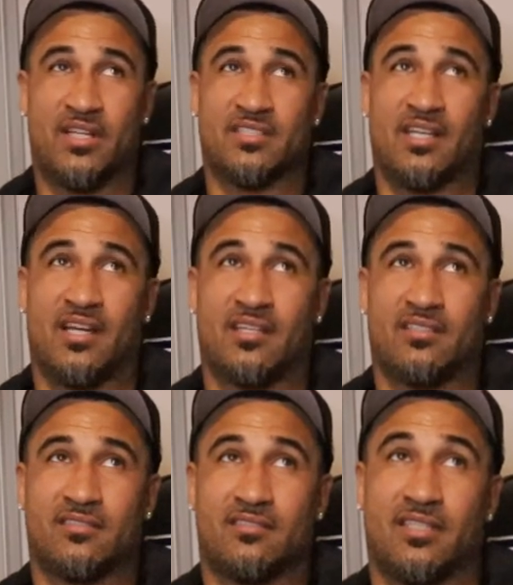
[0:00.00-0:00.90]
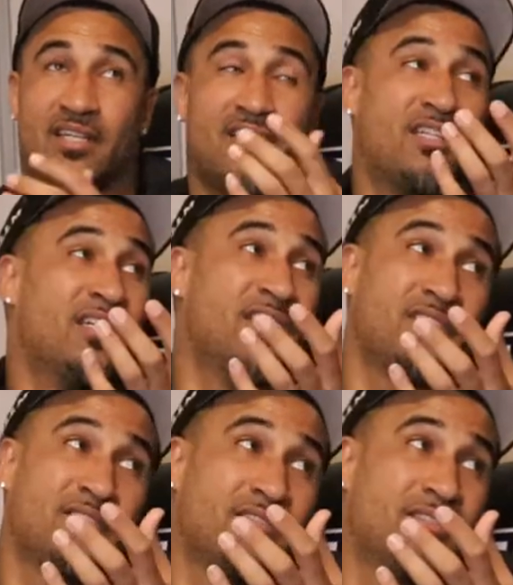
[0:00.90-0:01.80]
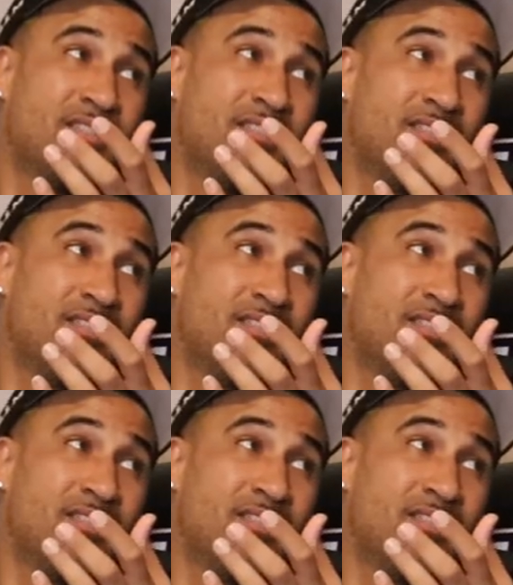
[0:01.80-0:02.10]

And it's like they're done. Yeah.